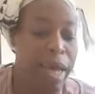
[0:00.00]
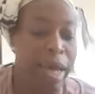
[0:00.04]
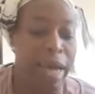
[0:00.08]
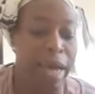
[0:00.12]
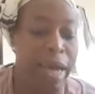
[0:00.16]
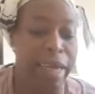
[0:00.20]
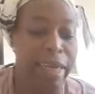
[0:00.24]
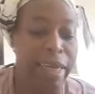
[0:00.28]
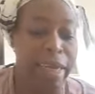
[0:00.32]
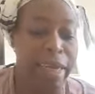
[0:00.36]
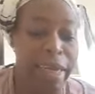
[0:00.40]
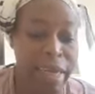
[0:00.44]

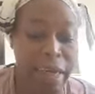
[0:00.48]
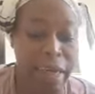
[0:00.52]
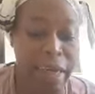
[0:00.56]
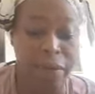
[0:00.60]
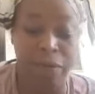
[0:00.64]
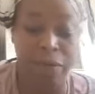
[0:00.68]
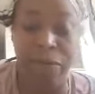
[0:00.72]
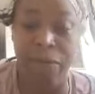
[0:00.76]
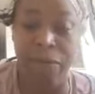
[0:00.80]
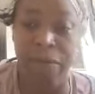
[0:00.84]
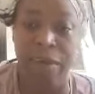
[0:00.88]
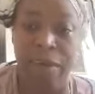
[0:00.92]
And
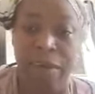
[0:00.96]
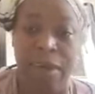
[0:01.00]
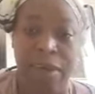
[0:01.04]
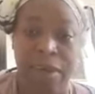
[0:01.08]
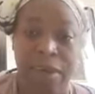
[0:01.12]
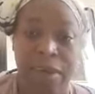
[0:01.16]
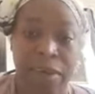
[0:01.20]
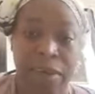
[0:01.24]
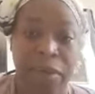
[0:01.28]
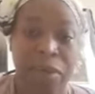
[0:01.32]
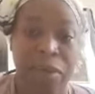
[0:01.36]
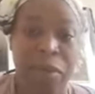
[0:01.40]
if
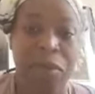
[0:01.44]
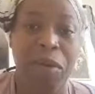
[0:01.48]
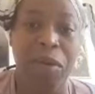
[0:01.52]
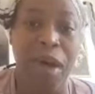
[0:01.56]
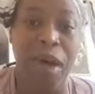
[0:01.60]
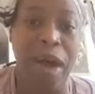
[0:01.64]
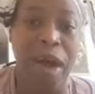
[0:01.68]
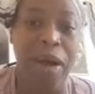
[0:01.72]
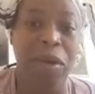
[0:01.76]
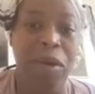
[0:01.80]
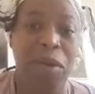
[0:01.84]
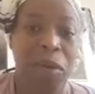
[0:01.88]
you
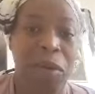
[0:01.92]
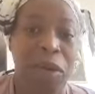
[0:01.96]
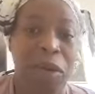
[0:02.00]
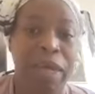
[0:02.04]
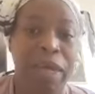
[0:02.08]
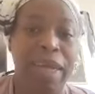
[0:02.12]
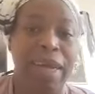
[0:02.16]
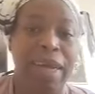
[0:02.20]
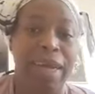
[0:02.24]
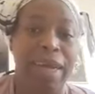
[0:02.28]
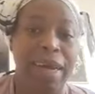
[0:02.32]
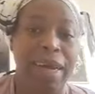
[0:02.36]
are
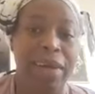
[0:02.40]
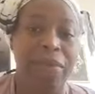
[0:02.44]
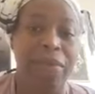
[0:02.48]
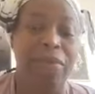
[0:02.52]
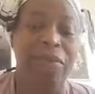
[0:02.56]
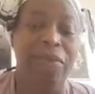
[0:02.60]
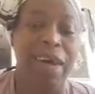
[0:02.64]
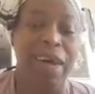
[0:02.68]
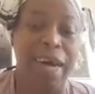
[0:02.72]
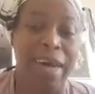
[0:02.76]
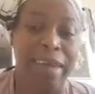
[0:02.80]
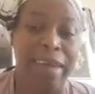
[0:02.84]
going on a
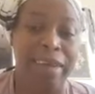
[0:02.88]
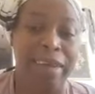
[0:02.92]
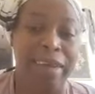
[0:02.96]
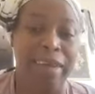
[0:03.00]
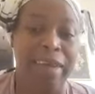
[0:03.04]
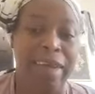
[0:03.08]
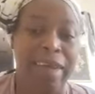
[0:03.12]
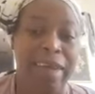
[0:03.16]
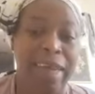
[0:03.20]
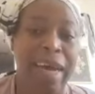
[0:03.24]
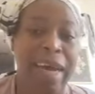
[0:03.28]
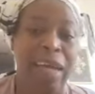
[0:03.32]

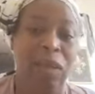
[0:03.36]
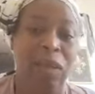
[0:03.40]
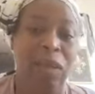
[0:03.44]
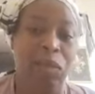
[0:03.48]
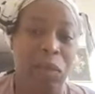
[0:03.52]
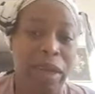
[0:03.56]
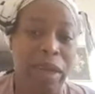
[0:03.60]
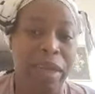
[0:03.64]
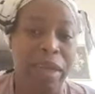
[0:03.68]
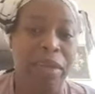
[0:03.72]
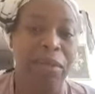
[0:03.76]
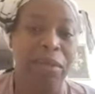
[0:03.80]
fasting, a
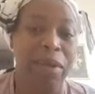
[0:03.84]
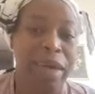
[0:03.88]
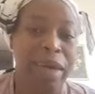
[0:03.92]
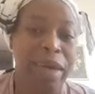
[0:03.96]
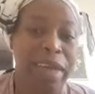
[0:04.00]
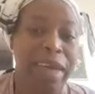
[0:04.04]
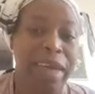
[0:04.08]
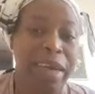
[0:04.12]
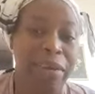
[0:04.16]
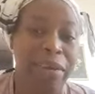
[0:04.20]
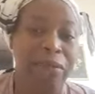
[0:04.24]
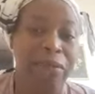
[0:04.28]

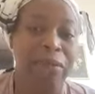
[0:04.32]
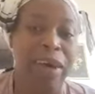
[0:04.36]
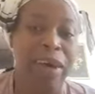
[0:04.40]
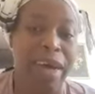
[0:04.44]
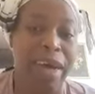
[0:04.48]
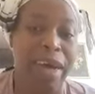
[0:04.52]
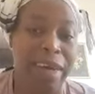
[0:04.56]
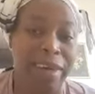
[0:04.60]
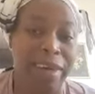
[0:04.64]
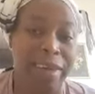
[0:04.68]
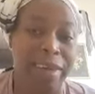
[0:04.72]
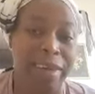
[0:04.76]
21-day
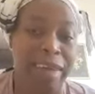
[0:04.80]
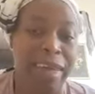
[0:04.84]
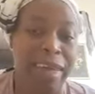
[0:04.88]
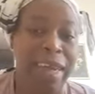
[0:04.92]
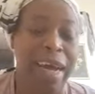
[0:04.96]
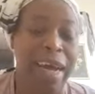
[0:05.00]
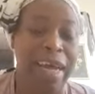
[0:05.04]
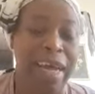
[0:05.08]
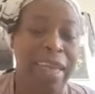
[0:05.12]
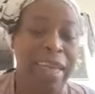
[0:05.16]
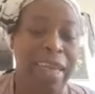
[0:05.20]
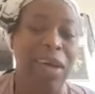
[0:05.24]
fasting,
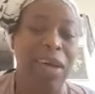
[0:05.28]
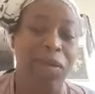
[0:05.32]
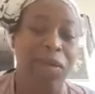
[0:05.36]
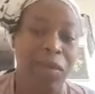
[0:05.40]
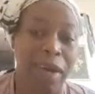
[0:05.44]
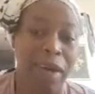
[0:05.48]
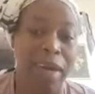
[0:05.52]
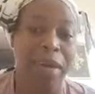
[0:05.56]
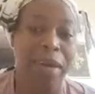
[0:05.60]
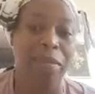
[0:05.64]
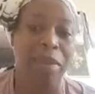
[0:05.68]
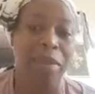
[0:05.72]
and they
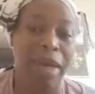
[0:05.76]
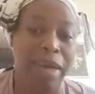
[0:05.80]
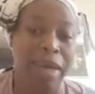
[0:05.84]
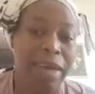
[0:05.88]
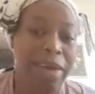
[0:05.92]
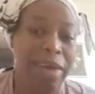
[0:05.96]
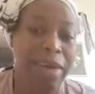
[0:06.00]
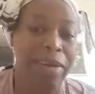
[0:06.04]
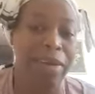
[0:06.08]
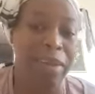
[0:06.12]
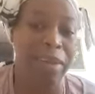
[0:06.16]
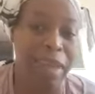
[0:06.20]
want to
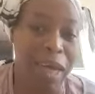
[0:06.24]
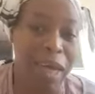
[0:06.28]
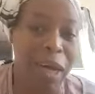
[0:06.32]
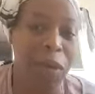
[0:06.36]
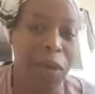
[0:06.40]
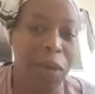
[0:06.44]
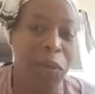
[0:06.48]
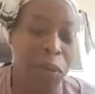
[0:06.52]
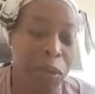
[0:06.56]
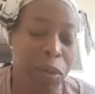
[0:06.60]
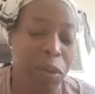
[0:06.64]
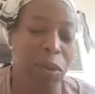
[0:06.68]
block you, they
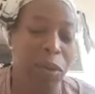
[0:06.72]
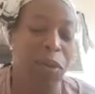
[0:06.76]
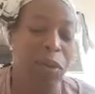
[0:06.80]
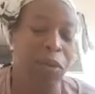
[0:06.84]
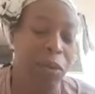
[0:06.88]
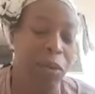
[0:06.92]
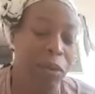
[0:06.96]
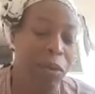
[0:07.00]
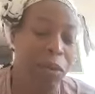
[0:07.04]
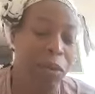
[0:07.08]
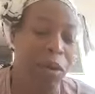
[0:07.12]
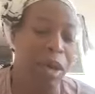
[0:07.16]
will
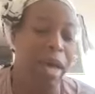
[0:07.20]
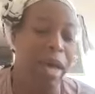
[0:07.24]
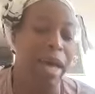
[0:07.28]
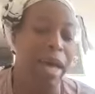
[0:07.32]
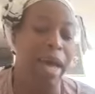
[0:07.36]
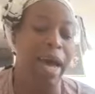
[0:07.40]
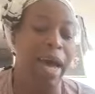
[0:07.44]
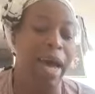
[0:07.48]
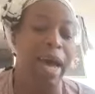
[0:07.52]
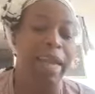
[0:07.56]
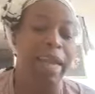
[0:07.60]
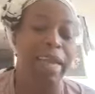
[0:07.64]
go
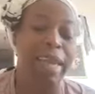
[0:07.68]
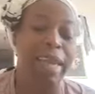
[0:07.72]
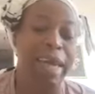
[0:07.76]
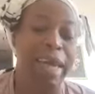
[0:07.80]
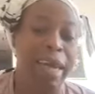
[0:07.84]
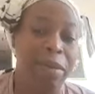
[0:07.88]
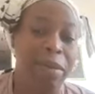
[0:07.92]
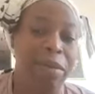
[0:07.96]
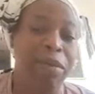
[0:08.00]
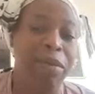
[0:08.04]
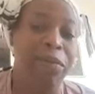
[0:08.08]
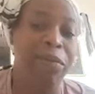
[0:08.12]
a
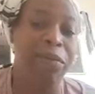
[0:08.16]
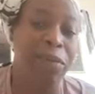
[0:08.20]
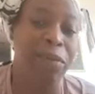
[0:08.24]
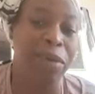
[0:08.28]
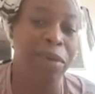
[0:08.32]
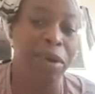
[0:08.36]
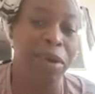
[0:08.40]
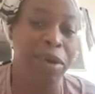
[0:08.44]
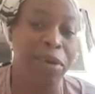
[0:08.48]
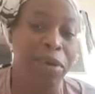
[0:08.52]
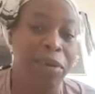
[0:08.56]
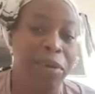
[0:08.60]
day
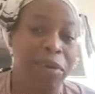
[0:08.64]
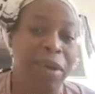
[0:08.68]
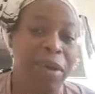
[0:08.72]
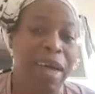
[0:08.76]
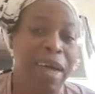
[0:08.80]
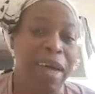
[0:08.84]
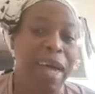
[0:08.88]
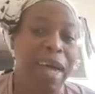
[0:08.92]
before you